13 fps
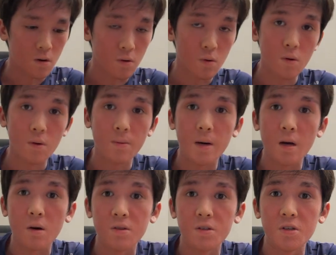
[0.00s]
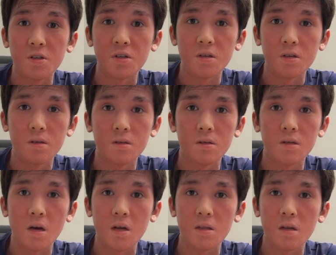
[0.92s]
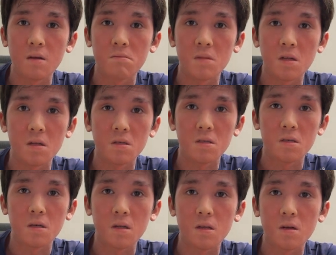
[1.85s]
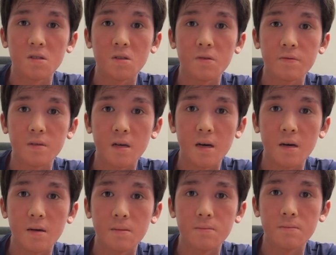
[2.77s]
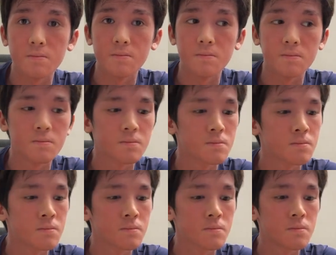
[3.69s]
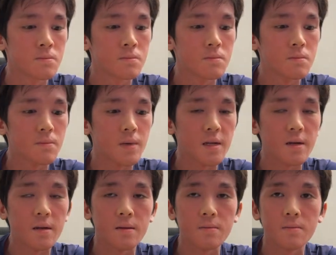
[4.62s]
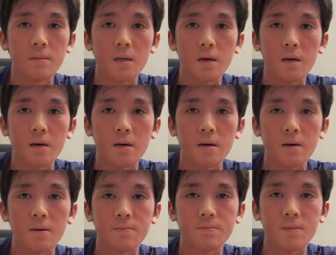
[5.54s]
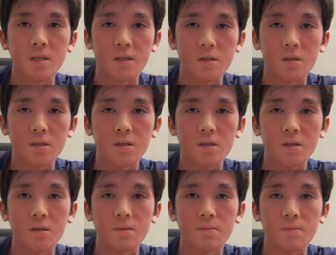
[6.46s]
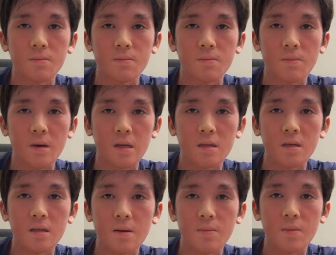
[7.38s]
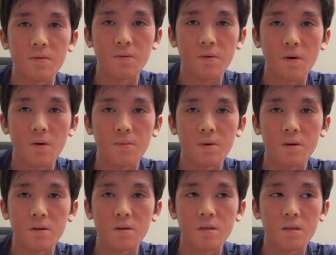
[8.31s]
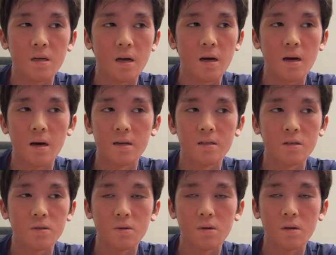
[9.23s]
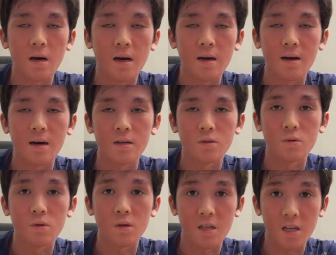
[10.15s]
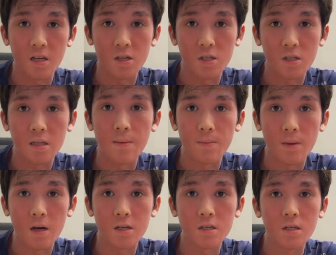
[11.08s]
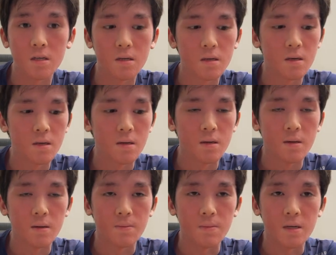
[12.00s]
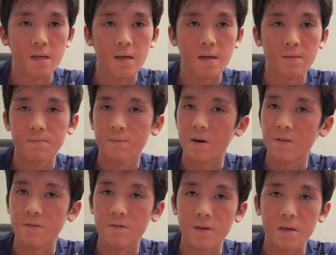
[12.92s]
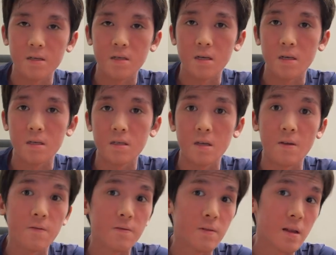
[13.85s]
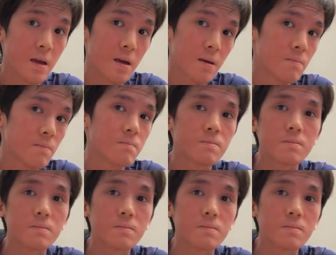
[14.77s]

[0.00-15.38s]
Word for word: All my conditions I think needs a lot of time but then uh, it's better than before because I did not I, I do not itch that much but then my face is inflamed